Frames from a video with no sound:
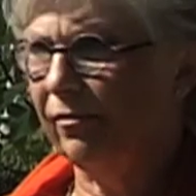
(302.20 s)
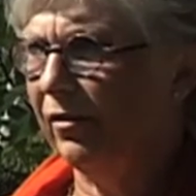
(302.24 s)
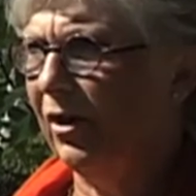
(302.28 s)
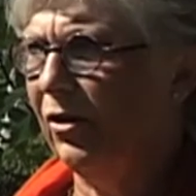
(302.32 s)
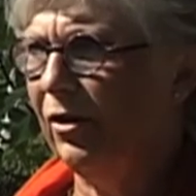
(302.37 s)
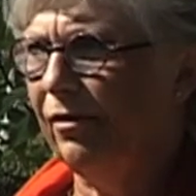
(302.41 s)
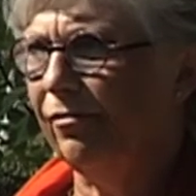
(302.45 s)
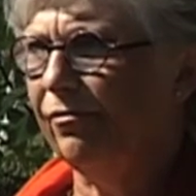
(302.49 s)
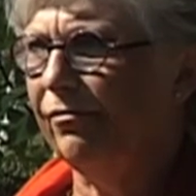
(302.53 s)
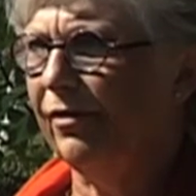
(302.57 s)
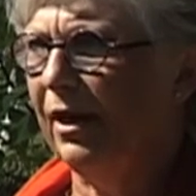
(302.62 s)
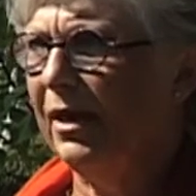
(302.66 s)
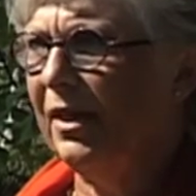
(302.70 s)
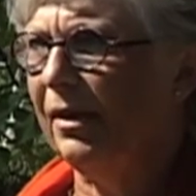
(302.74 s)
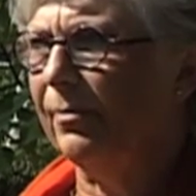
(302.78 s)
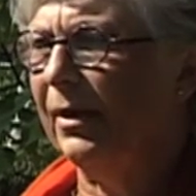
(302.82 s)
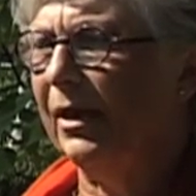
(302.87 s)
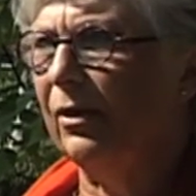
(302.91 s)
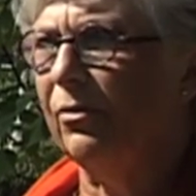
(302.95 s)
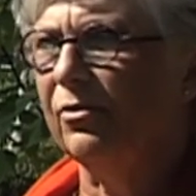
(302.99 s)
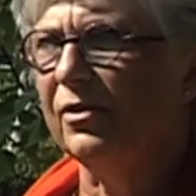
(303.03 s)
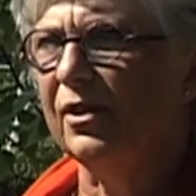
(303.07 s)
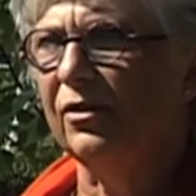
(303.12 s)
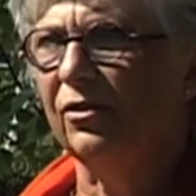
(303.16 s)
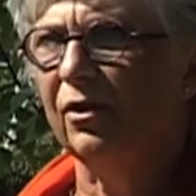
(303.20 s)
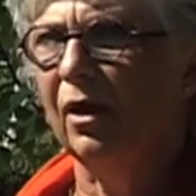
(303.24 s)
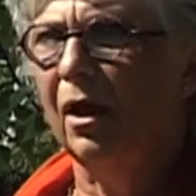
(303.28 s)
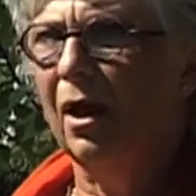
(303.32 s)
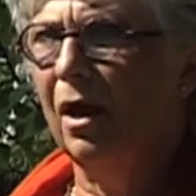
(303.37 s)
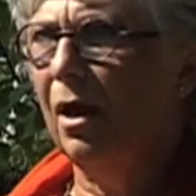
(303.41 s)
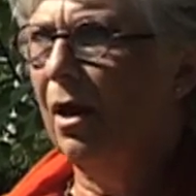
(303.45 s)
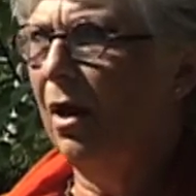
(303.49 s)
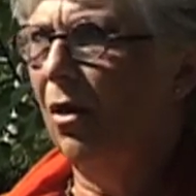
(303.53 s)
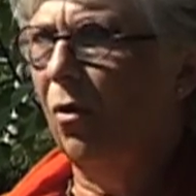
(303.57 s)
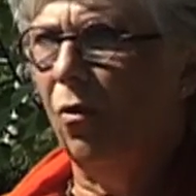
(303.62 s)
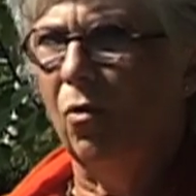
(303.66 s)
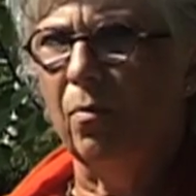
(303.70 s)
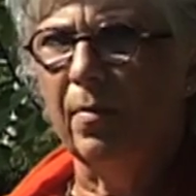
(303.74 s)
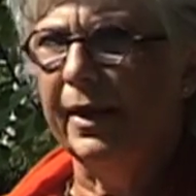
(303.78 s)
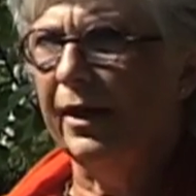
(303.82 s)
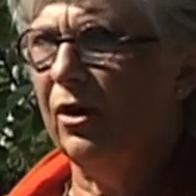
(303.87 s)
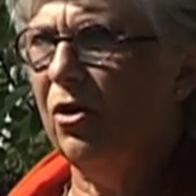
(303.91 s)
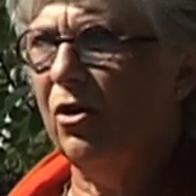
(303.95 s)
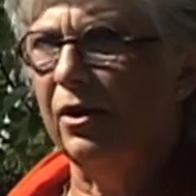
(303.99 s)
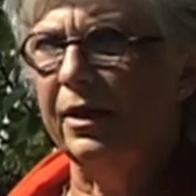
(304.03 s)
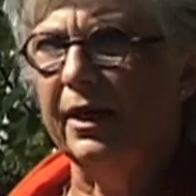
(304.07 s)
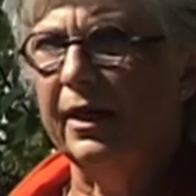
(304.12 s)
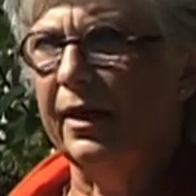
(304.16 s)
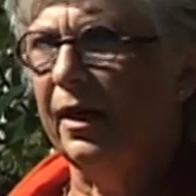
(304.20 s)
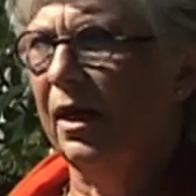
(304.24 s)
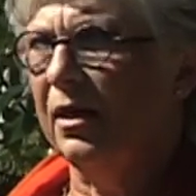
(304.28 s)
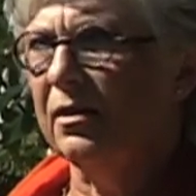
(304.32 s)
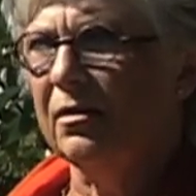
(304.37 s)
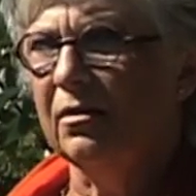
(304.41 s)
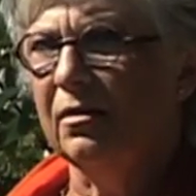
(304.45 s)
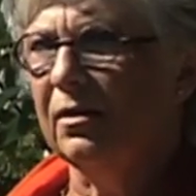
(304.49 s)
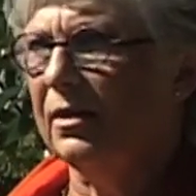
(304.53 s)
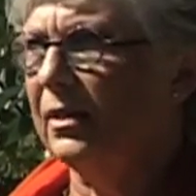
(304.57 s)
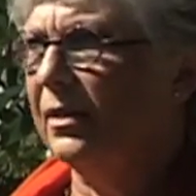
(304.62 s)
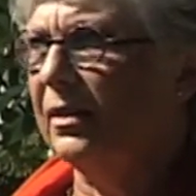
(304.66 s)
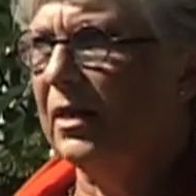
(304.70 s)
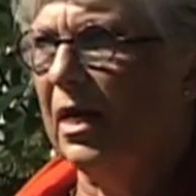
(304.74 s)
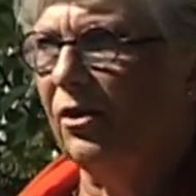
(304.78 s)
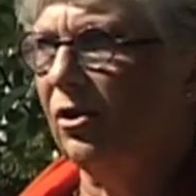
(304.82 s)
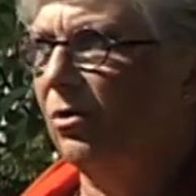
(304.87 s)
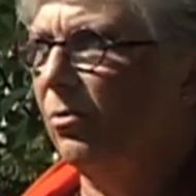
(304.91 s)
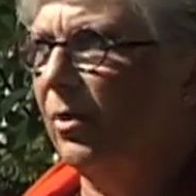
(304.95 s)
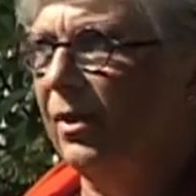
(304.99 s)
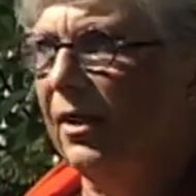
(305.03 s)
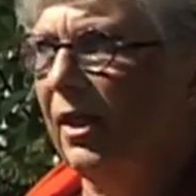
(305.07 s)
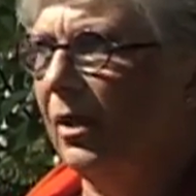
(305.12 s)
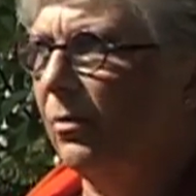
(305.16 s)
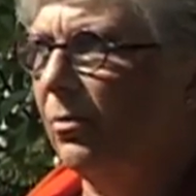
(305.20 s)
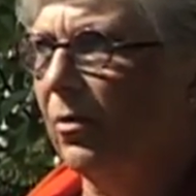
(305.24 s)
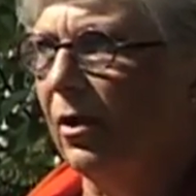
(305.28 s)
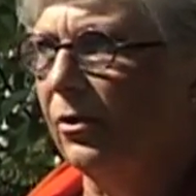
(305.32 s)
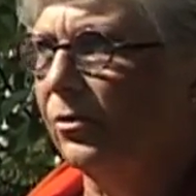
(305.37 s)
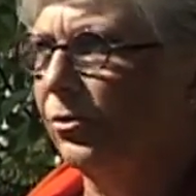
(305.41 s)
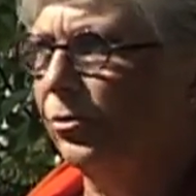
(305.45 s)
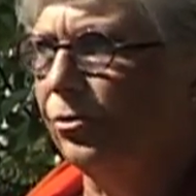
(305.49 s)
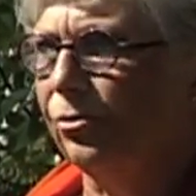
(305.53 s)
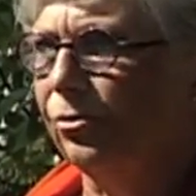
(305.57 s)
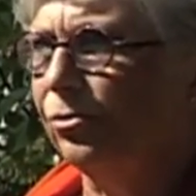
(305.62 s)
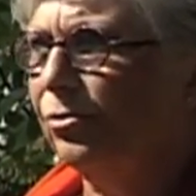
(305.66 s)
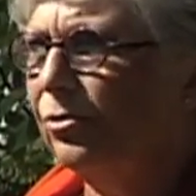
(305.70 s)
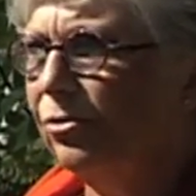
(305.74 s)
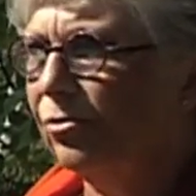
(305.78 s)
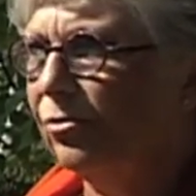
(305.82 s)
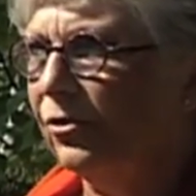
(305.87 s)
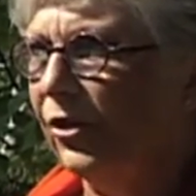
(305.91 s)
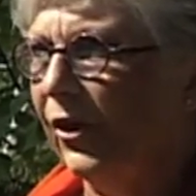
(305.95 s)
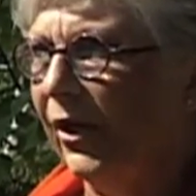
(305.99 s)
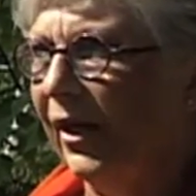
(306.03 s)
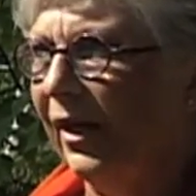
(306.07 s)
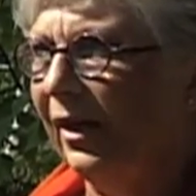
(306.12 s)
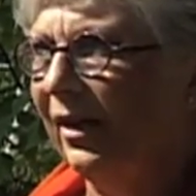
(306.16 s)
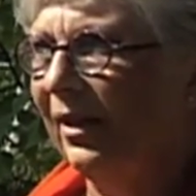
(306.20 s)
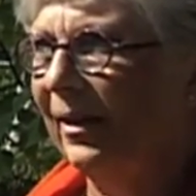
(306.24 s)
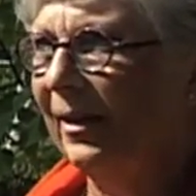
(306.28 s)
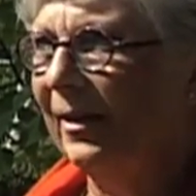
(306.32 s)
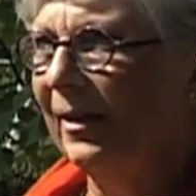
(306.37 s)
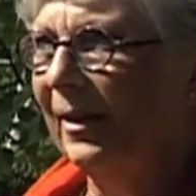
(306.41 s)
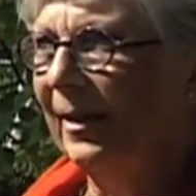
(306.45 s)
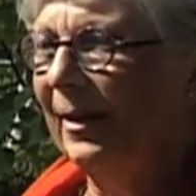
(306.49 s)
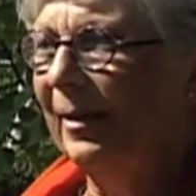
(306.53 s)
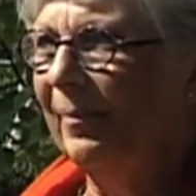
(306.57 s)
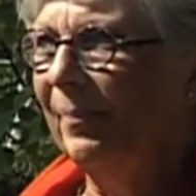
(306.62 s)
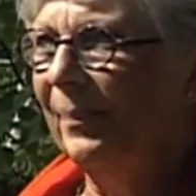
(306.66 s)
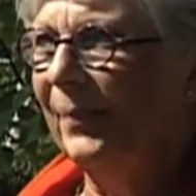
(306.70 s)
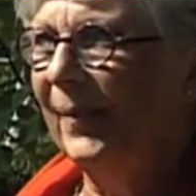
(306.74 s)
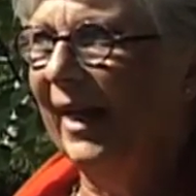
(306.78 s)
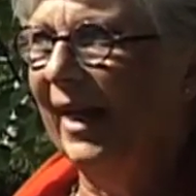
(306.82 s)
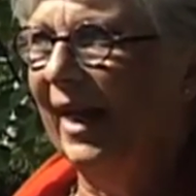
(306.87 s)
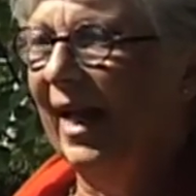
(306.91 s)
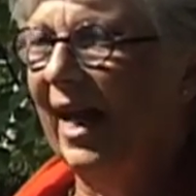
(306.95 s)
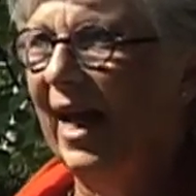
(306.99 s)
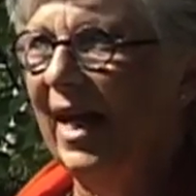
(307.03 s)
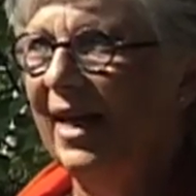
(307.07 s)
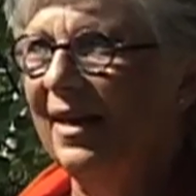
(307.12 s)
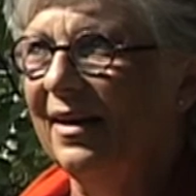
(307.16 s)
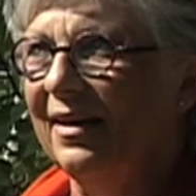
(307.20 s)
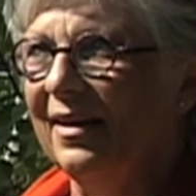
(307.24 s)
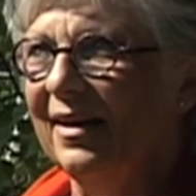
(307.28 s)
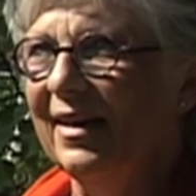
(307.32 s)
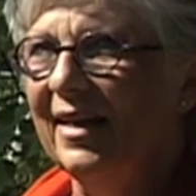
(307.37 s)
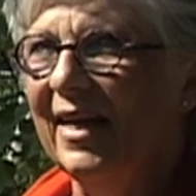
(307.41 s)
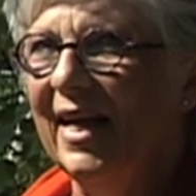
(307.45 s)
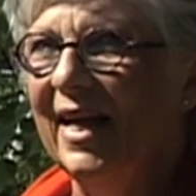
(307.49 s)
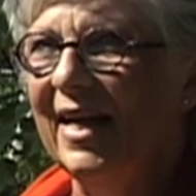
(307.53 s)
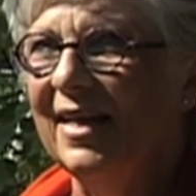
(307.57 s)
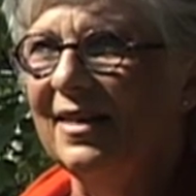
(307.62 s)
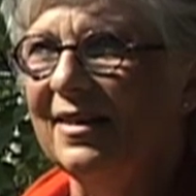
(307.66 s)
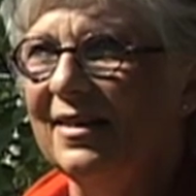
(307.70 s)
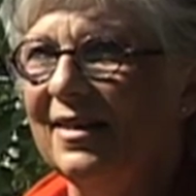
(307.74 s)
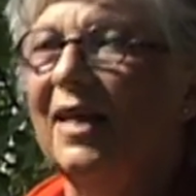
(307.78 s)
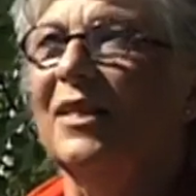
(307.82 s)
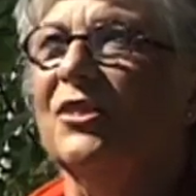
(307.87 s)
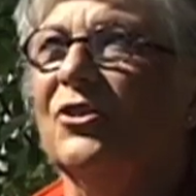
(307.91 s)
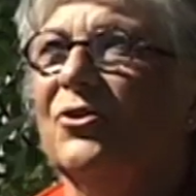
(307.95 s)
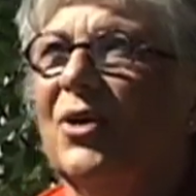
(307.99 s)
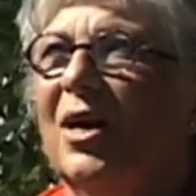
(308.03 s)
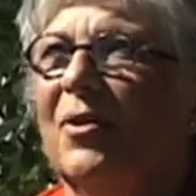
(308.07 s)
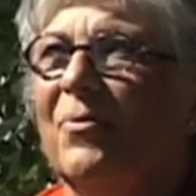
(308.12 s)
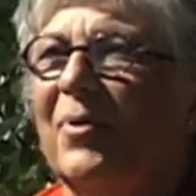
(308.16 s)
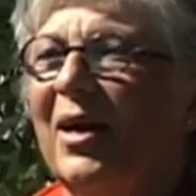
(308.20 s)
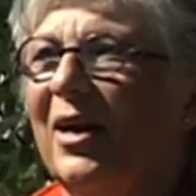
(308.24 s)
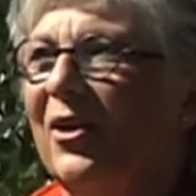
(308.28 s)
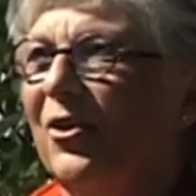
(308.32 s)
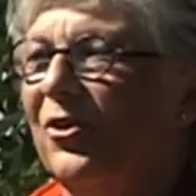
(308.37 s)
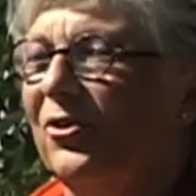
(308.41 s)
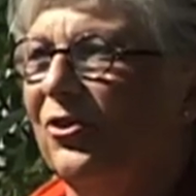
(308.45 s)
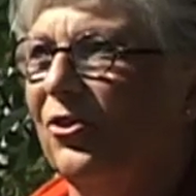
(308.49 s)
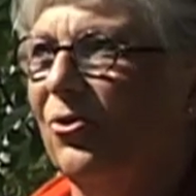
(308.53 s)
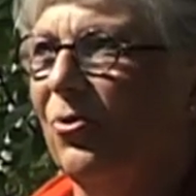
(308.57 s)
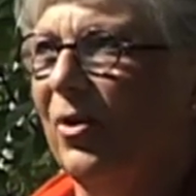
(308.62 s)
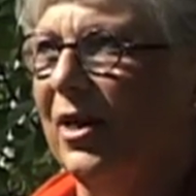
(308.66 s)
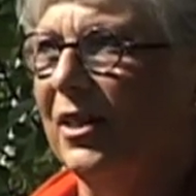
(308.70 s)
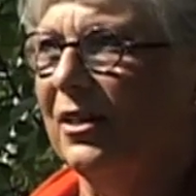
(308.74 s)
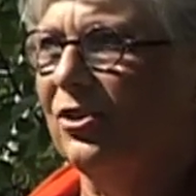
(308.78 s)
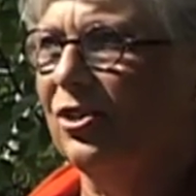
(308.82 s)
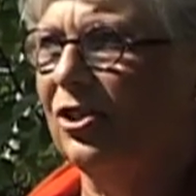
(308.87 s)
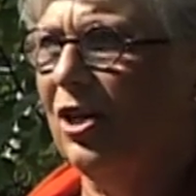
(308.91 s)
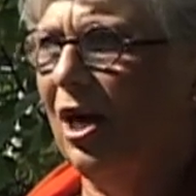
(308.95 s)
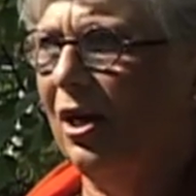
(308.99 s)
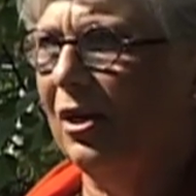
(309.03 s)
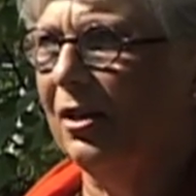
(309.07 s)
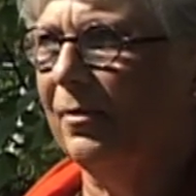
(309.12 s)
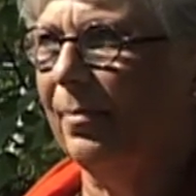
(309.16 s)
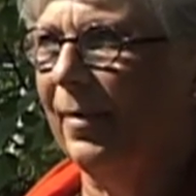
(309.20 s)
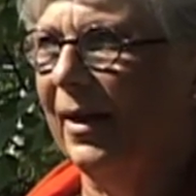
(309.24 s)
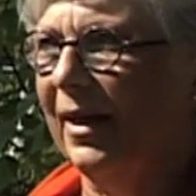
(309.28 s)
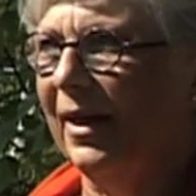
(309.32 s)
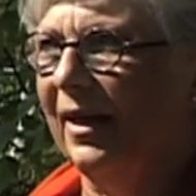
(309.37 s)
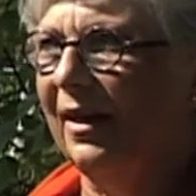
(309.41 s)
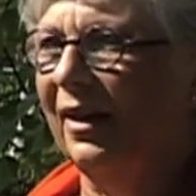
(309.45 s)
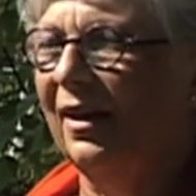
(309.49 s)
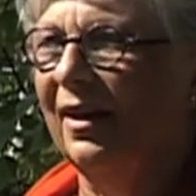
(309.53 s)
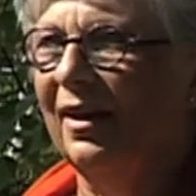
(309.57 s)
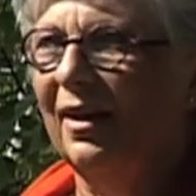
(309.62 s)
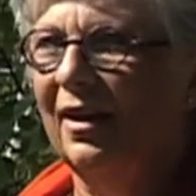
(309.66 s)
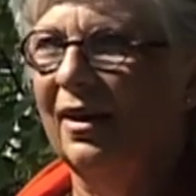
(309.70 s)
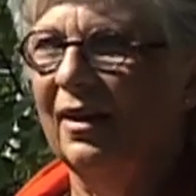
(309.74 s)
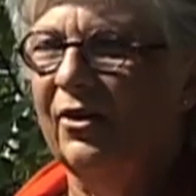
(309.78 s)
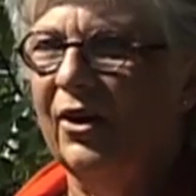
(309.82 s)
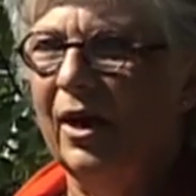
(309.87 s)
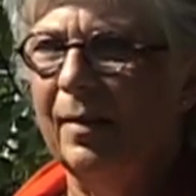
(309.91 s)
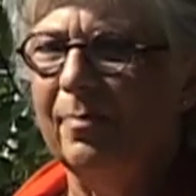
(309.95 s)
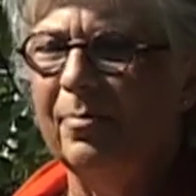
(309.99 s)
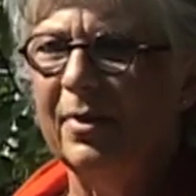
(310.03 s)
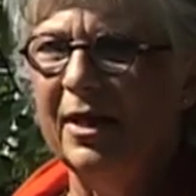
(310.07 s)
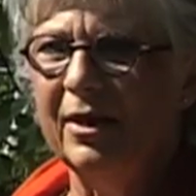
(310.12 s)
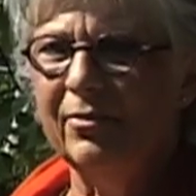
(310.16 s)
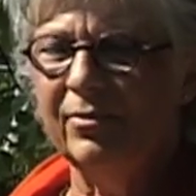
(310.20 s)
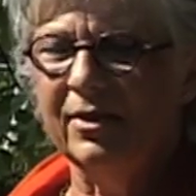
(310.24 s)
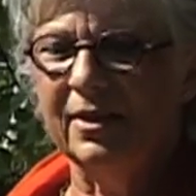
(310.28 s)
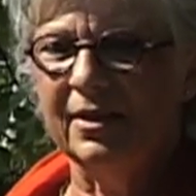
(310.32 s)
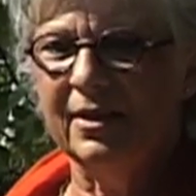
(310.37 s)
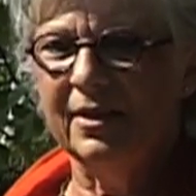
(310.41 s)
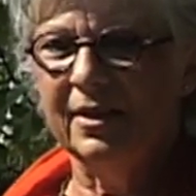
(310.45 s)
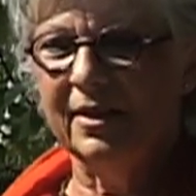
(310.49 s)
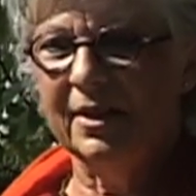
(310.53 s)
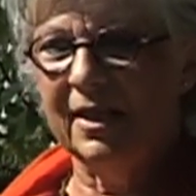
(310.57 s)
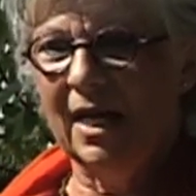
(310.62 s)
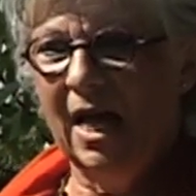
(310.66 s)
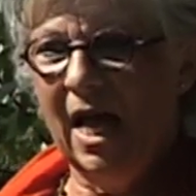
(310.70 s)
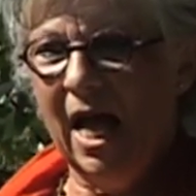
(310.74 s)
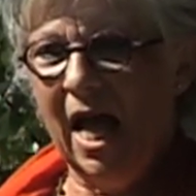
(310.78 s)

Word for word: very funny because, oh my God, he hasn't decided what he wanted to do today. And so I got quite shocked by the appearance.